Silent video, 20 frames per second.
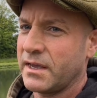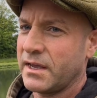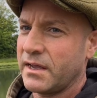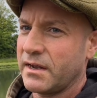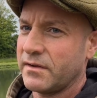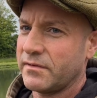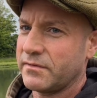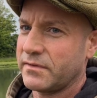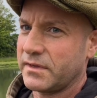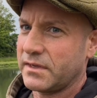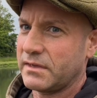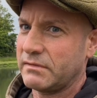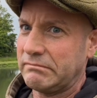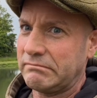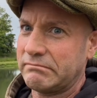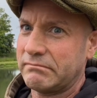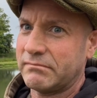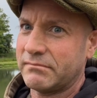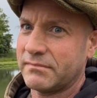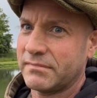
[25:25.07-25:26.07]
I'm
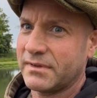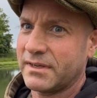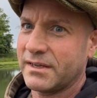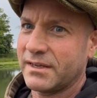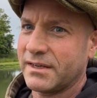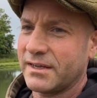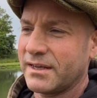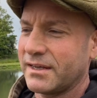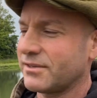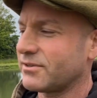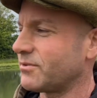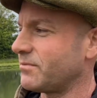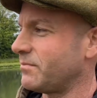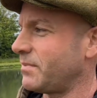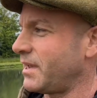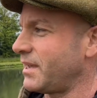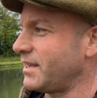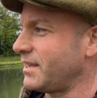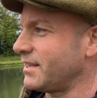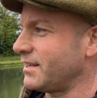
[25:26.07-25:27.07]
thinking, get some
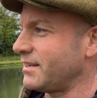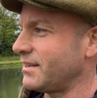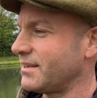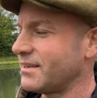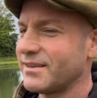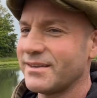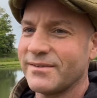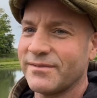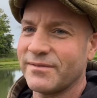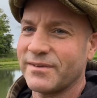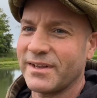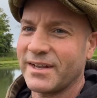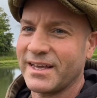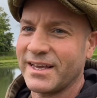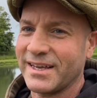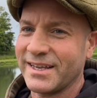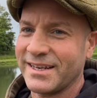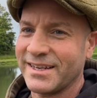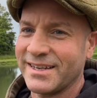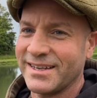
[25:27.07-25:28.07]
bait in, fill it in.